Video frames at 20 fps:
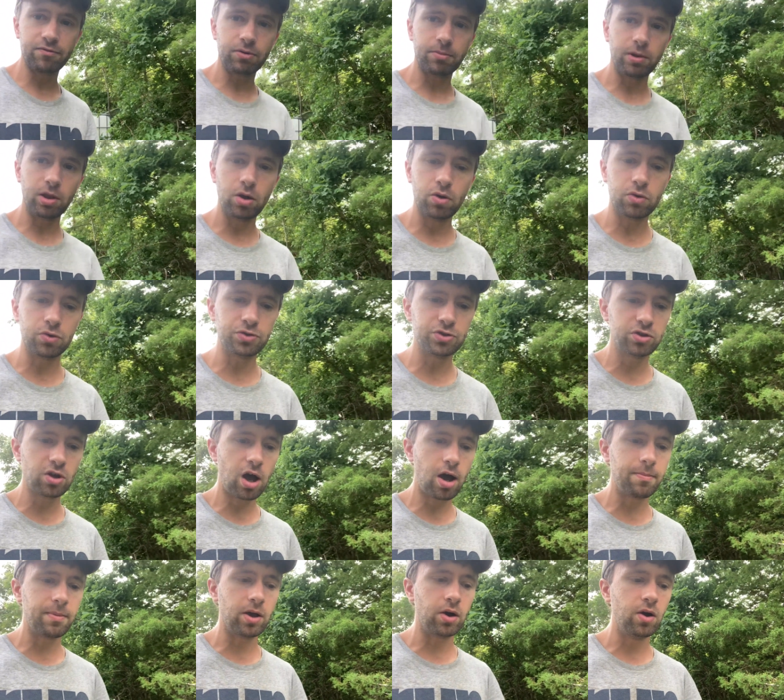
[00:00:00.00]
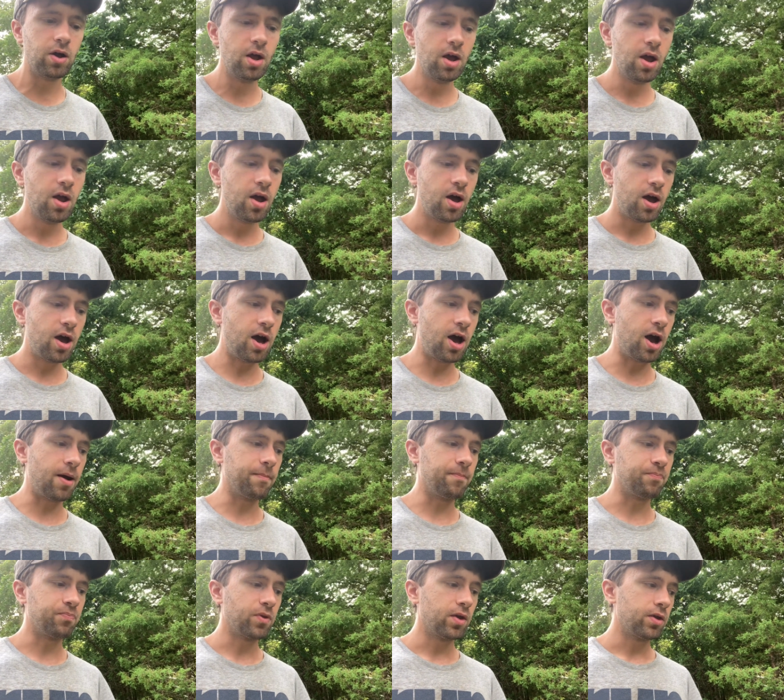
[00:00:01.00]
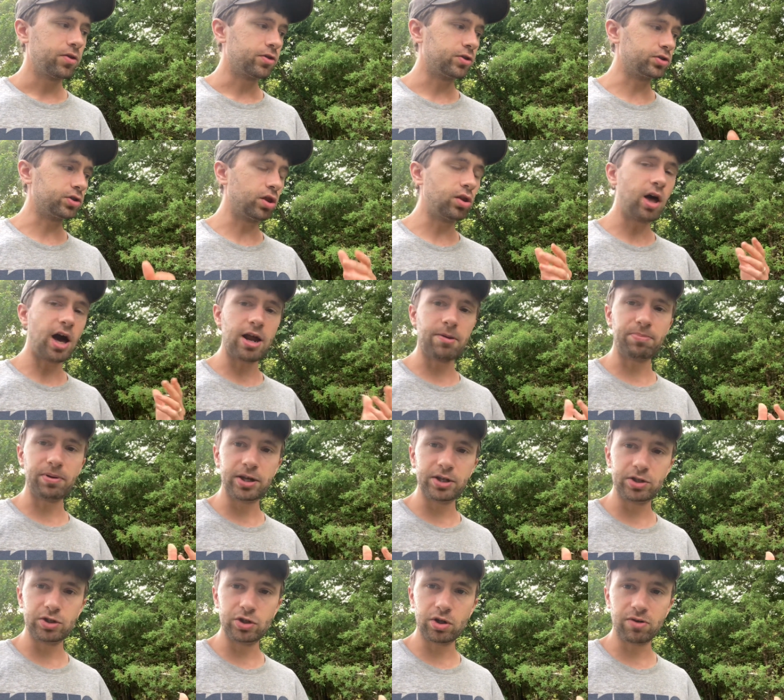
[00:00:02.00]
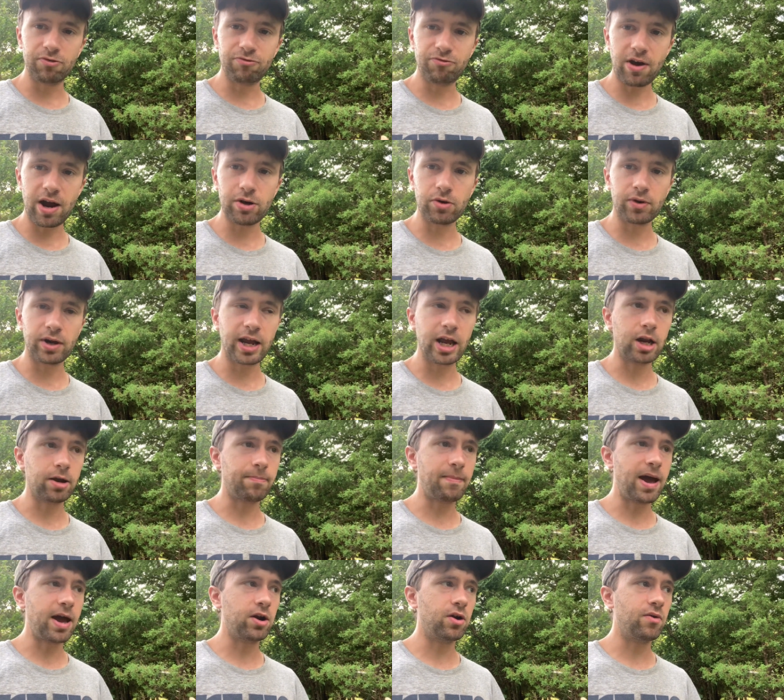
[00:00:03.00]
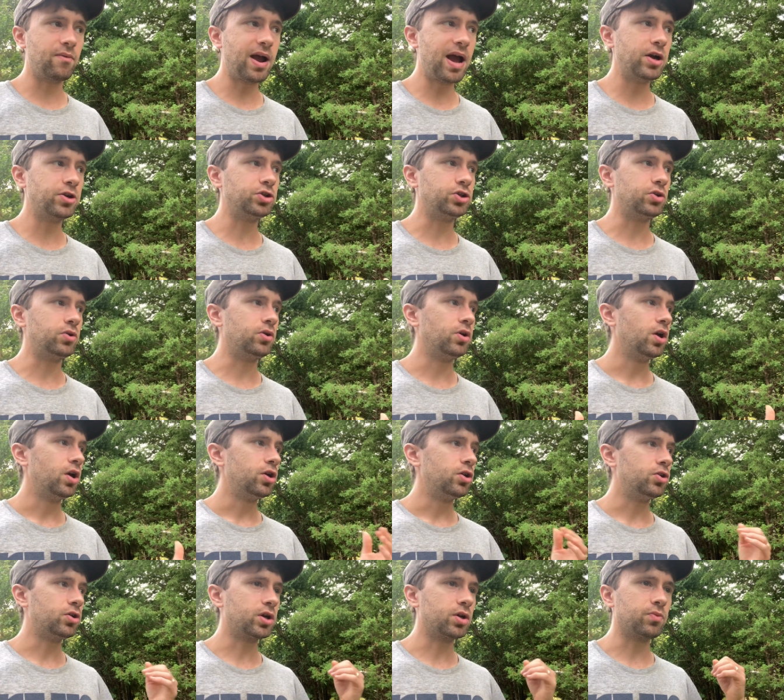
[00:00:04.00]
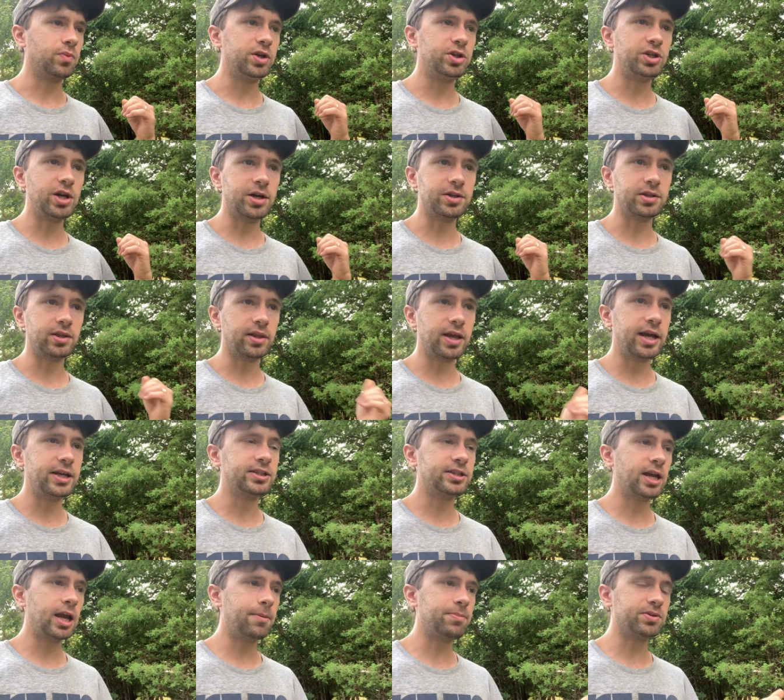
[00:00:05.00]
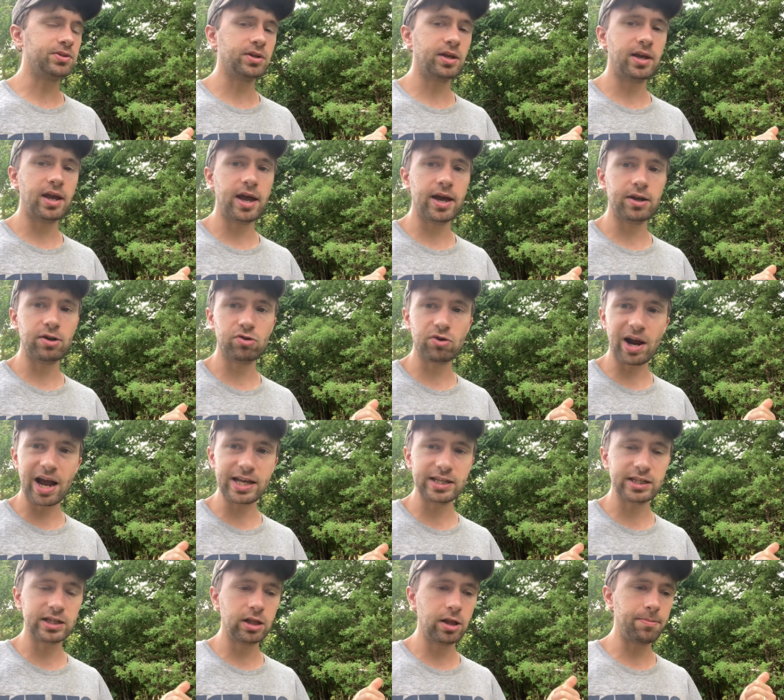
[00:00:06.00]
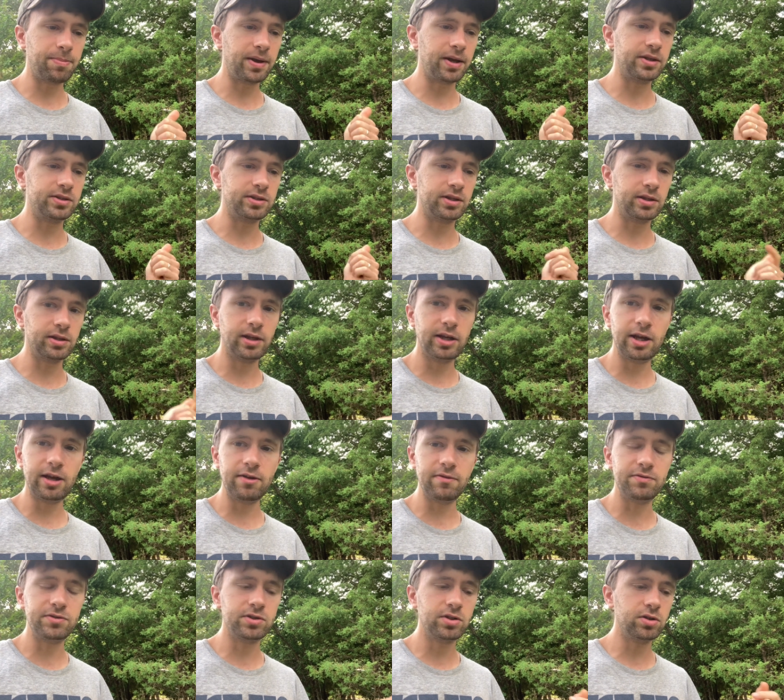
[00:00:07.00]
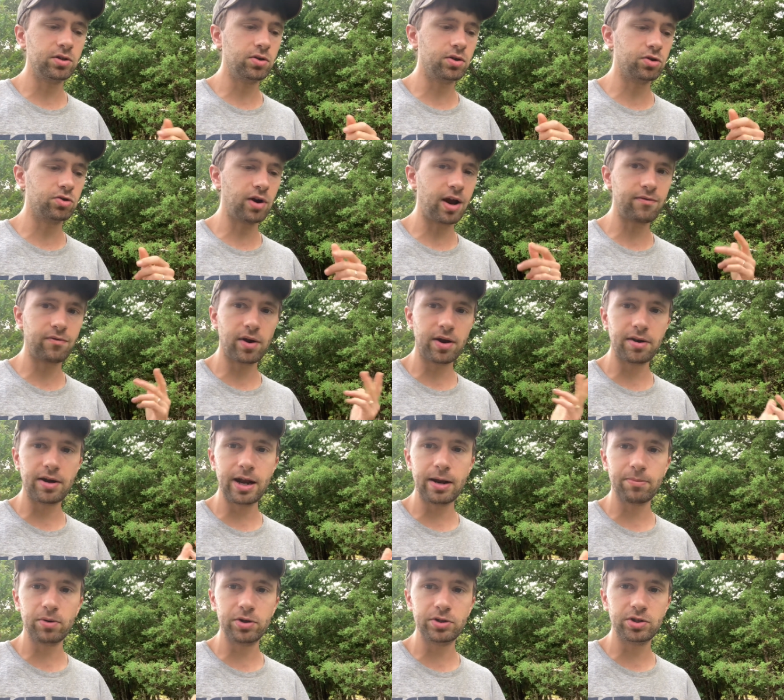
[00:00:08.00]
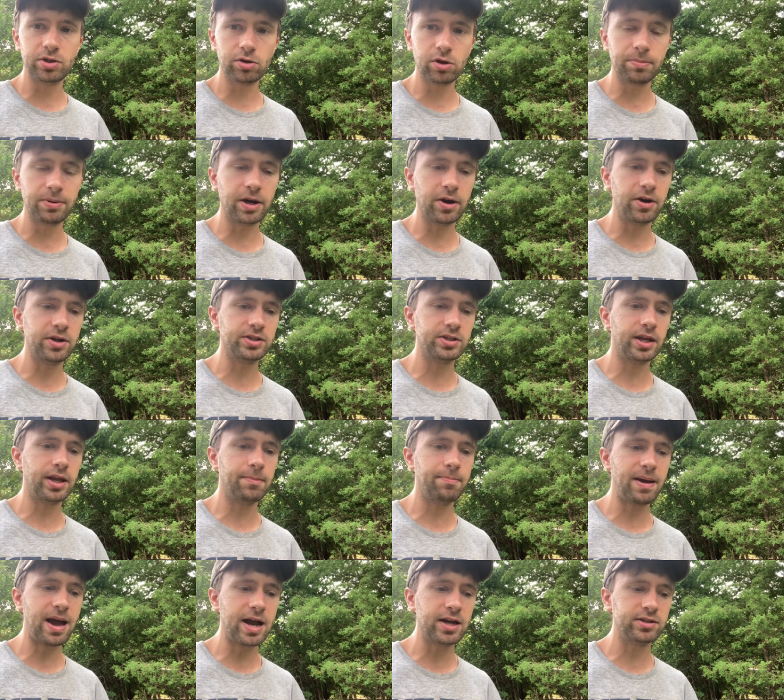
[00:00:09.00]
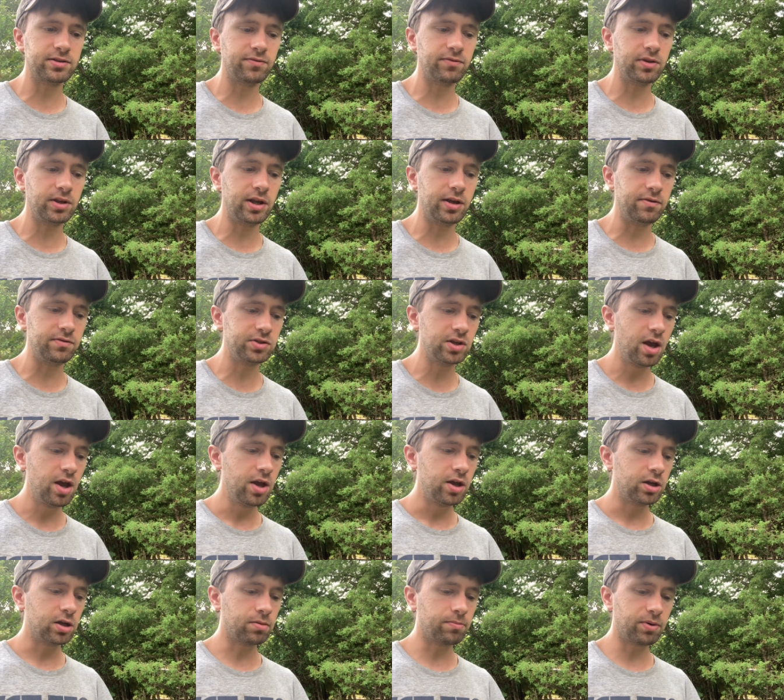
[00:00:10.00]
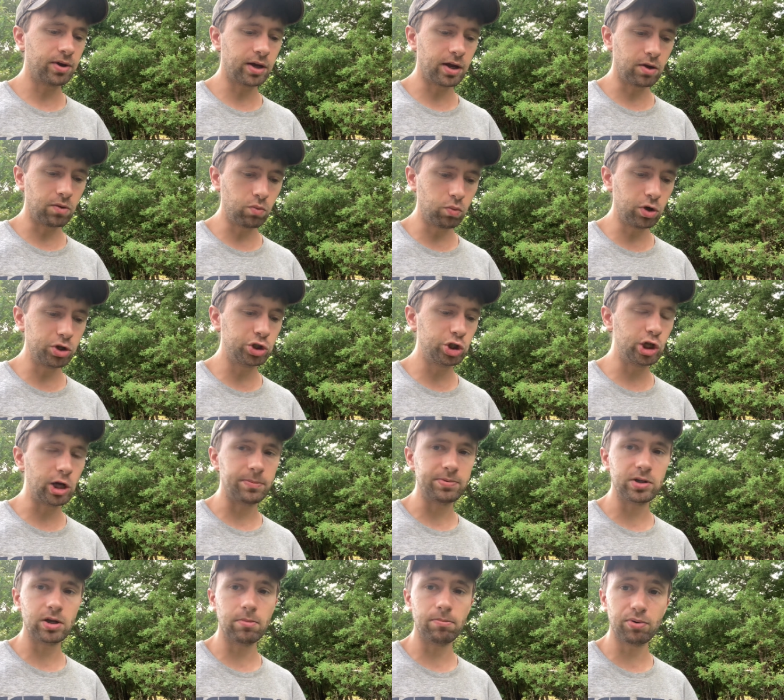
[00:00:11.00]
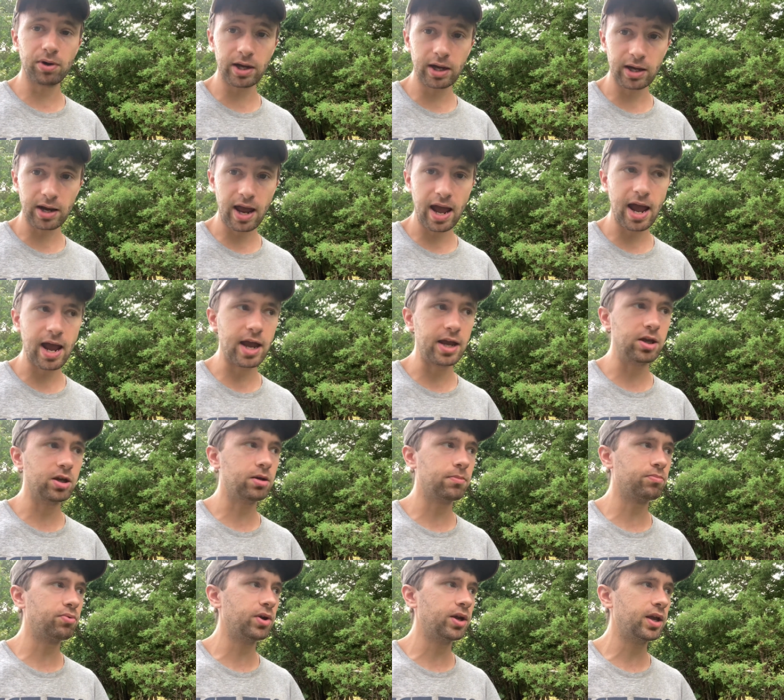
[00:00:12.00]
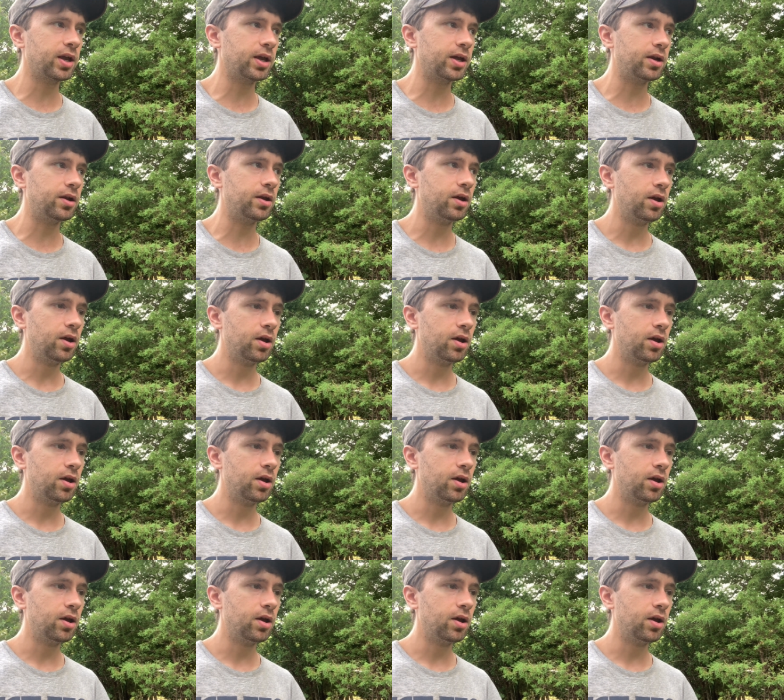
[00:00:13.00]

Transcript: from a local sawmill. Um, there's a lot of places you can find organic matter around you. You can reach out to landscapers and get grass clippings and leaves. You can drive around neighborhoods and urban areas and get bags of leaves. You can bring in wood chips. You can bring in hay. You can bring in